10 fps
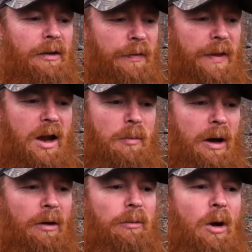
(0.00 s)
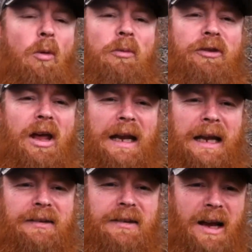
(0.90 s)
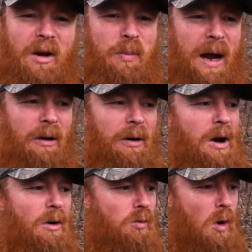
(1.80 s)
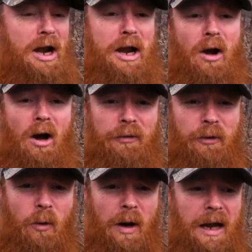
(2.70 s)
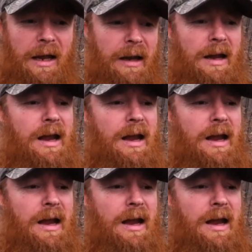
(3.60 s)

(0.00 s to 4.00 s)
the thing about homesteading, it's not about running off grid